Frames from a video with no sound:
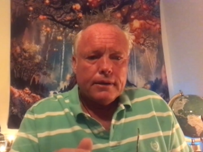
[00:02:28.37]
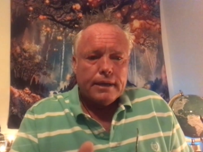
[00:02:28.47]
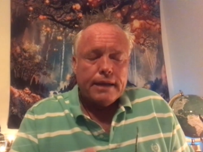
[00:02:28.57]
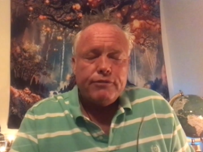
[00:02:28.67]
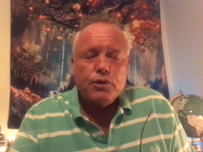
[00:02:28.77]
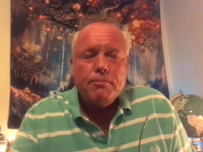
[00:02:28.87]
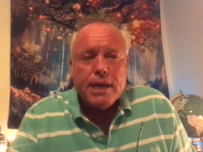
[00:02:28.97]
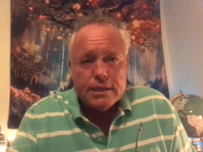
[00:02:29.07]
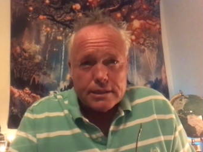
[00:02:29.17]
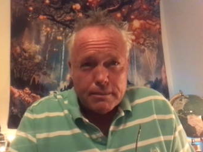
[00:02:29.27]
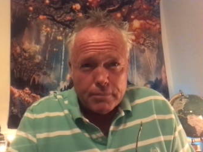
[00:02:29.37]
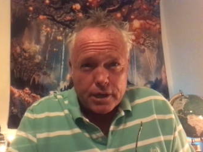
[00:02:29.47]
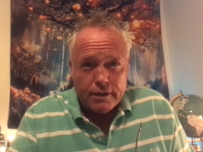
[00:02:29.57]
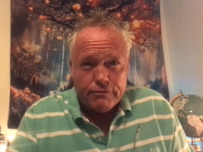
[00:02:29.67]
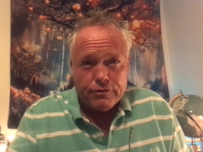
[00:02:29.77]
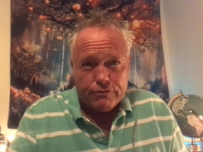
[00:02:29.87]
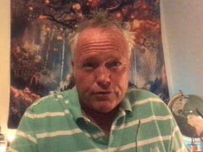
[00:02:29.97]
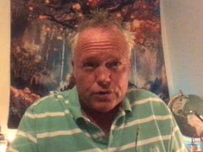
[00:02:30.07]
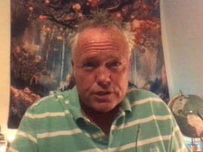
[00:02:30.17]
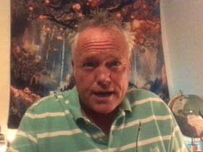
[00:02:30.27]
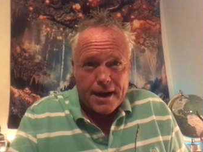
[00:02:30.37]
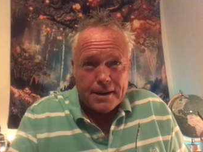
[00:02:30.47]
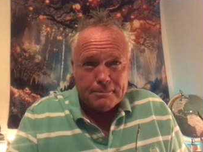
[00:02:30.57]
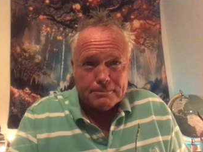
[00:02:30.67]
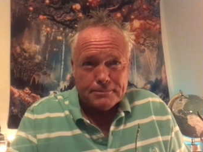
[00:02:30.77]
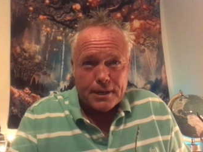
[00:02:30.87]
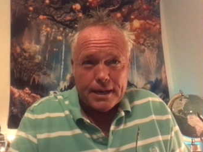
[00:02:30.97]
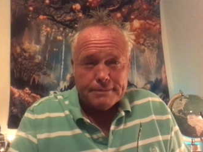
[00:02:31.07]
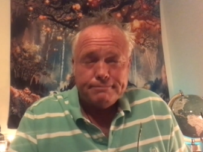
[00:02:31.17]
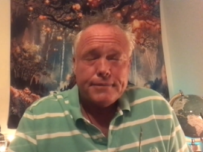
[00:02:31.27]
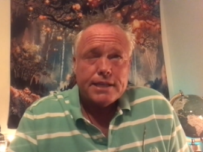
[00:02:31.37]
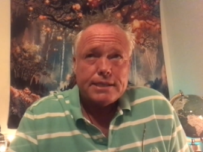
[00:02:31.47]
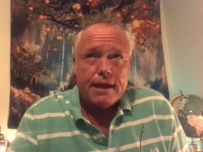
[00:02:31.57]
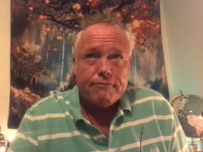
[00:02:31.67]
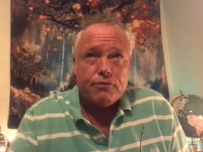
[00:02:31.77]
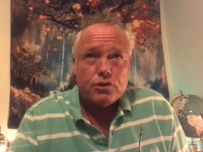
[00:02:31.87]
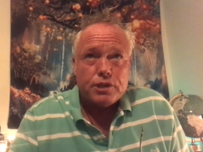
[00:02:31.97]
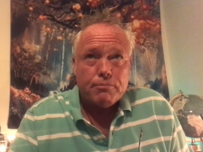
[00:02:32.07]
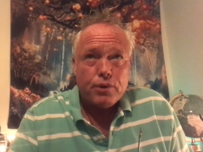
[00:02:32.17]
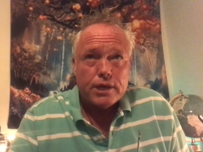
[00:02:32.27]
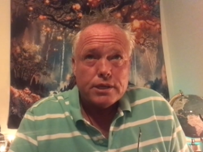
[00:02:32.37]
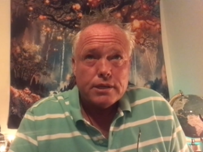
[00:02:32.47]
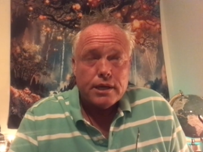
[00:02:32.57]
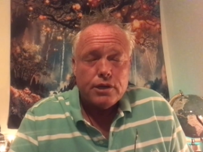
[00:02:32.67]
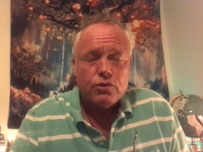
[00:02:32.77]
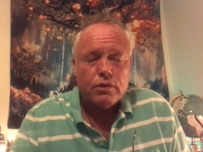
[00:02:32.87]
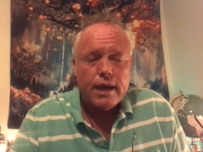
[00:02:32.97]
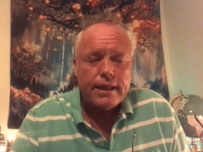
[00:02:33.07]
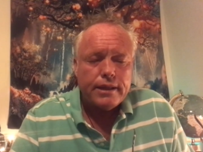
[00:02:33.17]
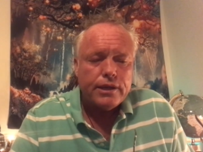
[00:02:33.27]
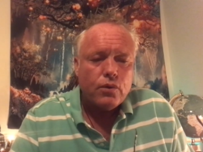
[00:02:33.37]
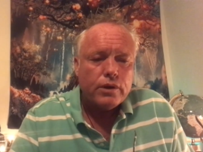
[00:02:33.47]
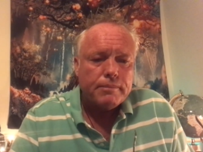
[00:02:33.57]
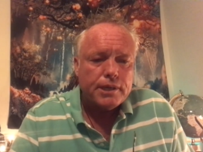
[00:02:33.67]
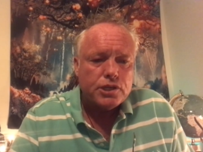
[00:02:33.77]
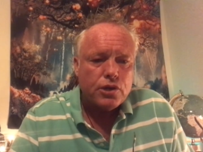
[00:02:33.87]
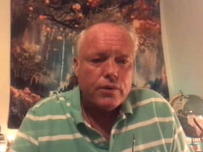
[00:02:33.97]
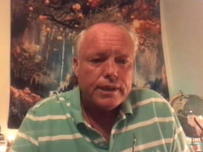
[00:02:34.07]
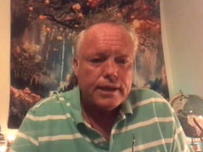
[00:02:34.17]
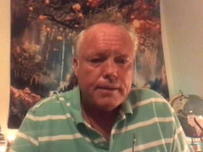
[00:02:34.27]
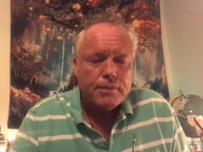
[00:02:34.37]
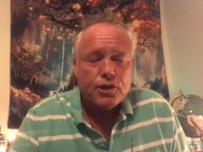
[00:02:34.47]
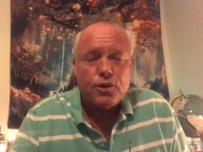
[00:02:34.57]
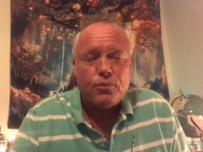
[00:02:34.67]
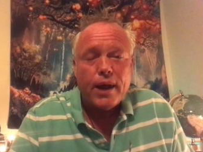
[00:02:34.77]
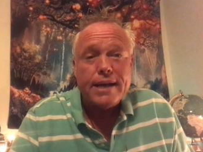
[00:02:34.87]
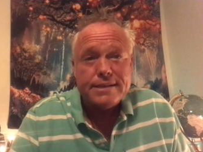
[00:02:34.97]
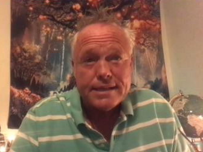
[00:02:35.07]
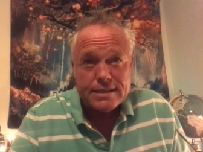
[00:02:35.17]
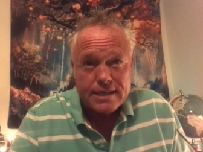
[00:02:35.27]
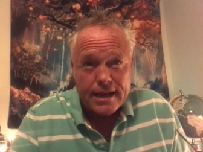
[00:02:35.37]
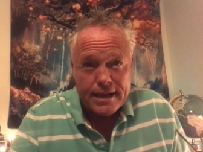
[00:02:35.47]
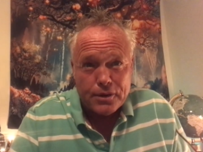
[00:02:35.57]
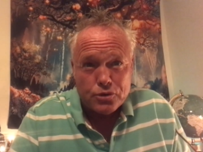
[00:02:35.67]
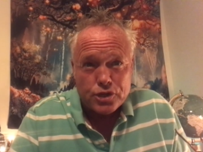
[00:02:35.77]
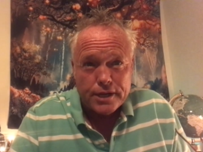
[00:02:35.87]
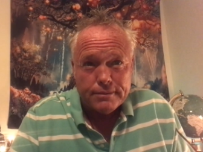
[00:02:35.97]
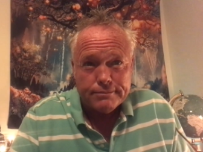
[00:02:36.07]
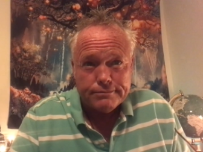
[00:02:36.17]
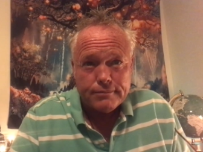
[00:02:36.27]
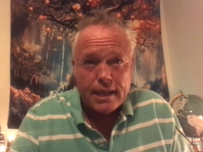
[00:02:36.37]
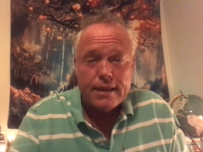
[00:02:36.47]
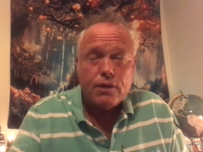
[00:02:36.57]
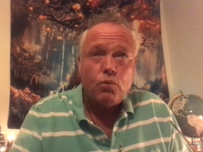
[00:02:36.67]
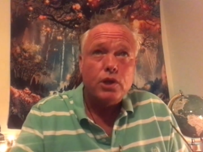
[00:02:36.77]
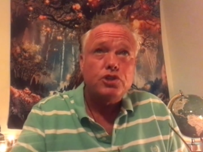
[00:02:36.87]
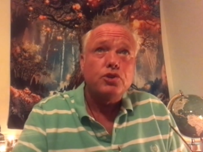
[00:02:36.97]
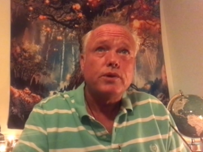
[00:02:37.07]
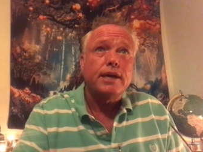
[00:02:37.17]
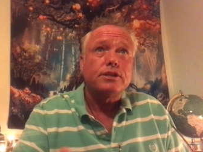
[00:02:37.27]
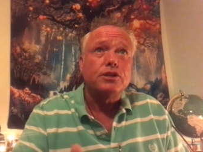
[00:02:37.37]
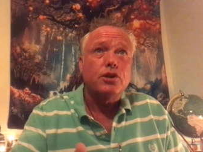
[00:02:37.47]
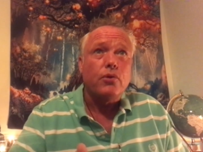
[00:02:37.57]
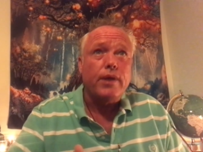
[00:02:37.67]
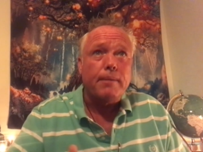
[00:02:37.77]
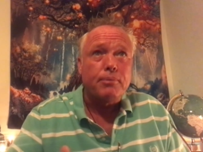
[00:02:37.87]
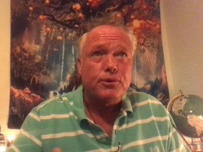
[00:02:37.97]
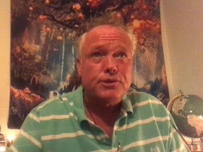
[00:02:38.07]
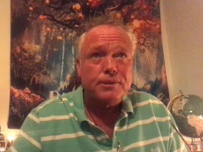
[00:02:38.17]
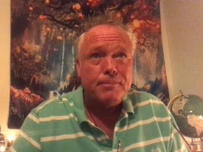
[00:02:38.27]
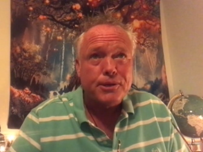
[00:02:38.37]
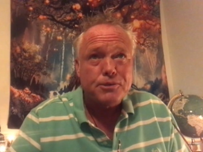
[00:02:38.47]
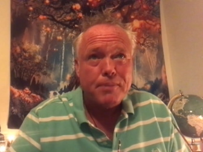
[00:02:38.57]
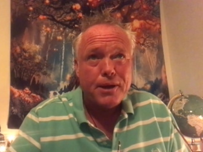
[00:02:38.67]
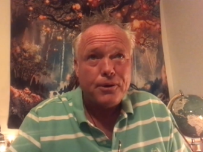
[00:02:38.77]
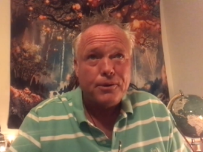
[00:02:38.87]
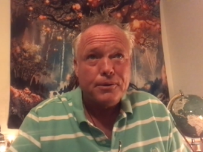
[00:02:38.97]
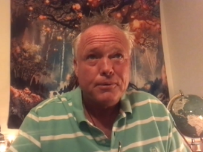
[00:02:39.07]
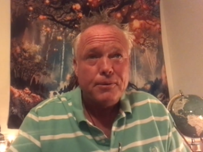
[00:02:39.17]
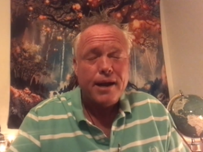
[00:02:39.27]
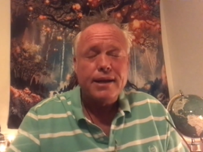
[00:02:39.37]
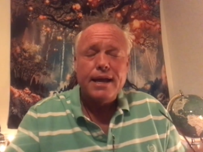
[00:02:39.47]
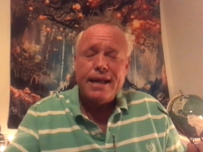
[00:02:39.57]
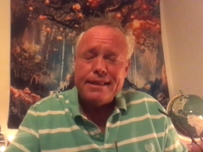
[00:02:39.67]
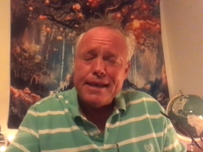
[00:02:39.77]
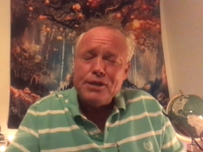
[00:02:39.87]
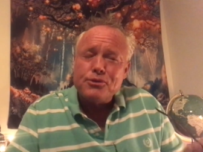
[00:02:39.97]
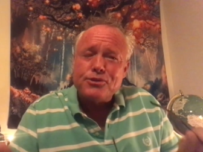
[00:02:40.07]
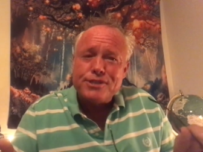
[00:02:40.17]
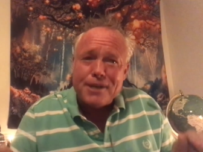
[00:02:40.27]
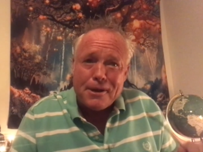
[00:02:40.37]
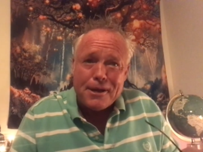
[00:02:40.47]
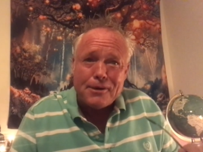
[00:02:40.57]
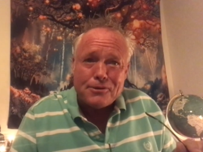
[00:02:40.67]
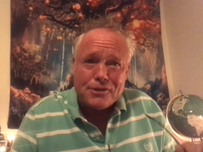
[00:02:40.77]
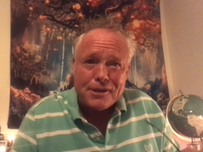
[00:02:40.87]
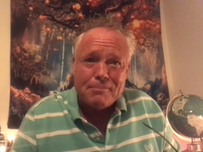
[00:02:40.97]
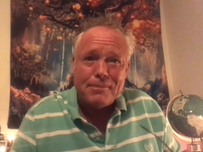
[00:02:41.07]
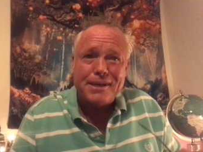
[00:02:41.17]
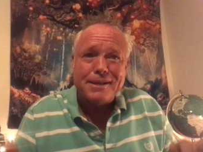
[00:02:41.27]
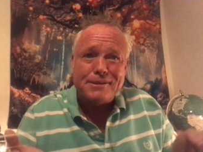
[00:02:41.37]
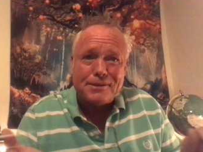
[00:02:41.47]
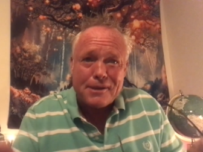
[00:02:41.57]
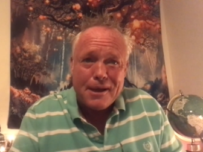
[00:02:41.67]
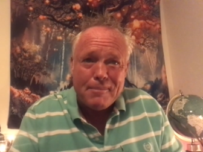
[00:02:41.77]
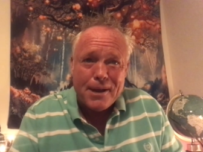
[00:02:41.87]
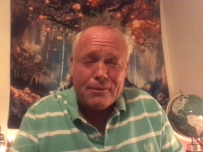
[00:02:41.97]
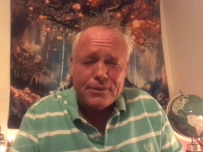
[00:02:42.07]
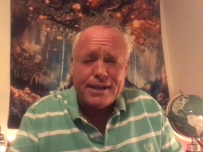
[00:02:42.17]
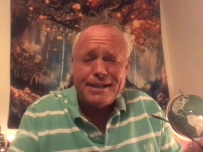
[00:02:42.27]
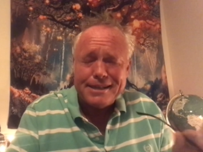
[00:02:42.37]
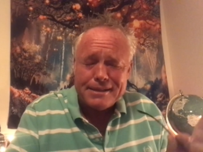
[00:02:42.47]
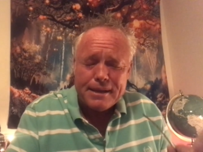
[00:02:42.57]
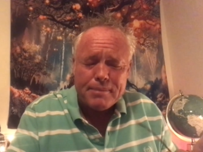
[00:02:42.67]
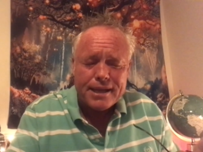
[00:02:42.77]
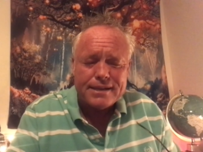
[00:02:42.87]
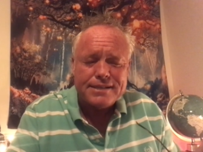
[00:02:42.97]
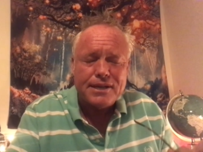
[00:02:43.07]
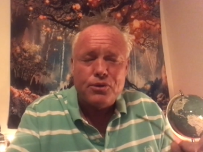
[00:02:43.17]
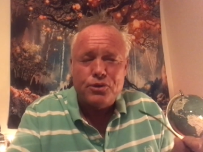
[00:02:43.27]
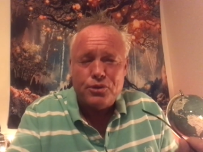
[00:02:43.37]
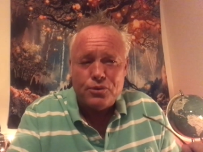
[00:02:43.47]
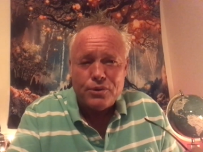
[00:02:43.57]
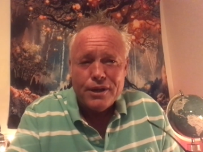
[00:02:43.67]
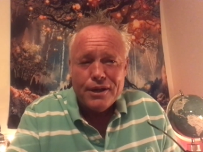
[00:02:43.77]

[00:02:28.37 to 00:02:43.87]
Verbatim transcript: if you meet somebody for the first time, right? It's that first impression thing. You're likely going to be showing them your rising sign energy. And then once you get to know that person much better, right? Then your sun energy begins to come out, right? They, they begin to see who you